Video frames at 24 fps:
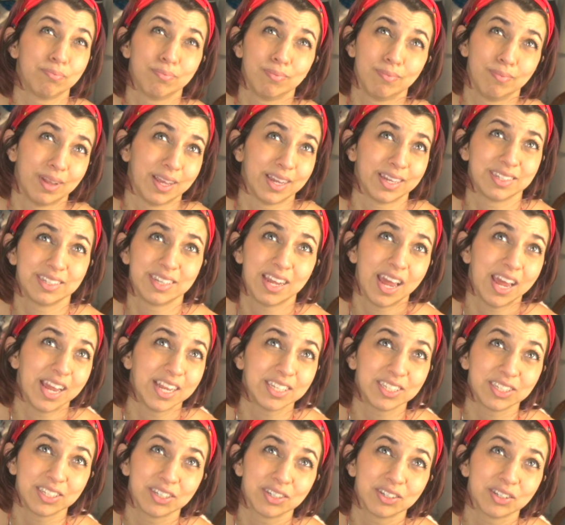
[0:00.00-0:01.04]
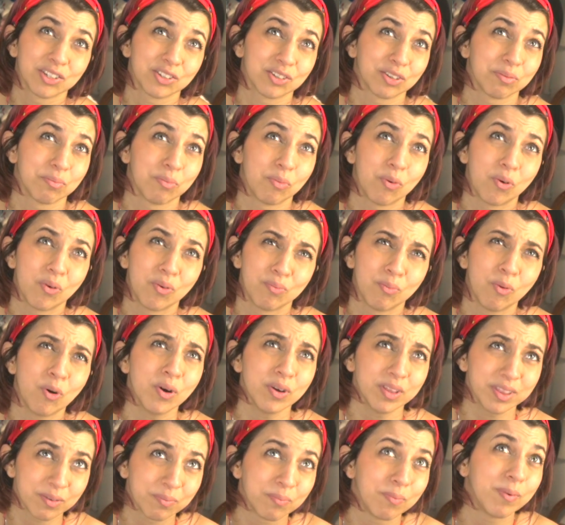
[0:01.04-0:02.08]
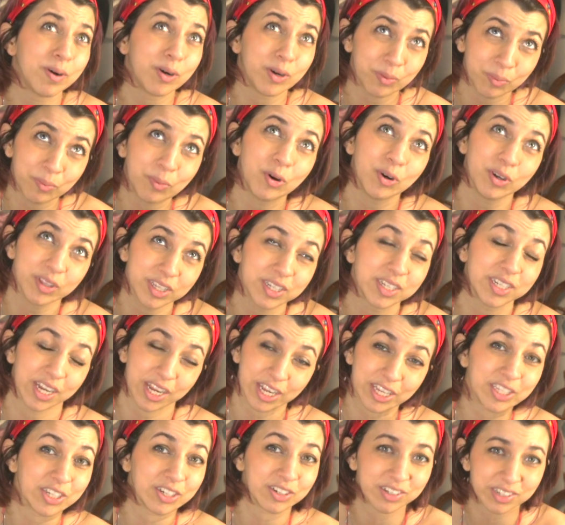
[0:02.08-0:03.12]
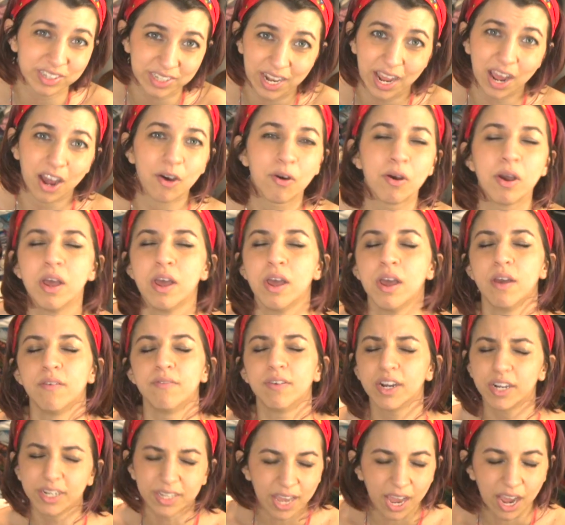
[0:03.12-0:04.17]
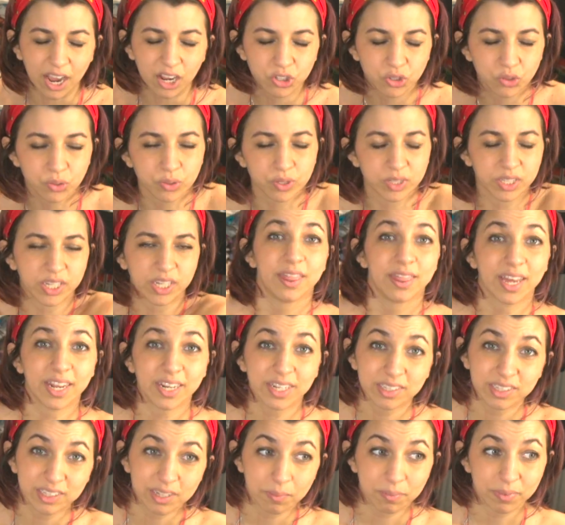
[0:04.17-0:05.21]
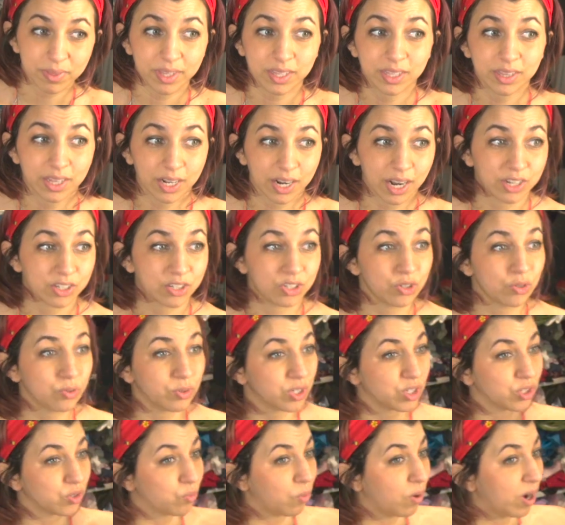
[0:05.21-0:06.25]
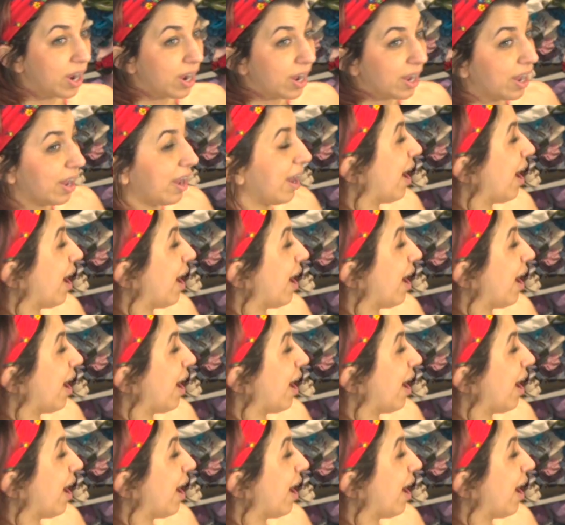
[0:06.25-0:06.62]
like 10 years or more than 10 years now, very casually. That is something that I do, which is why I